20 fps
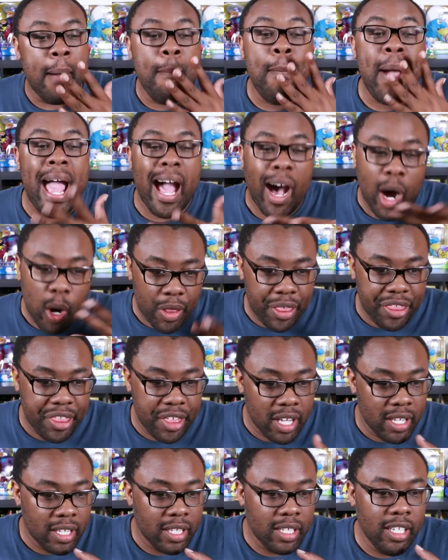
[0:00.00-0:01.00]

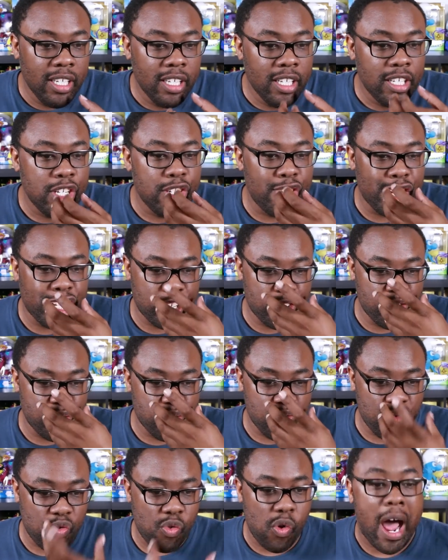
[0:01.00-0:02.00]
mouth just
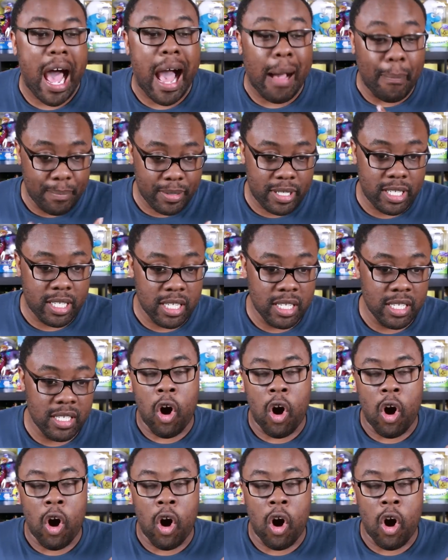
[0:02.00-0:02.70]
dropped.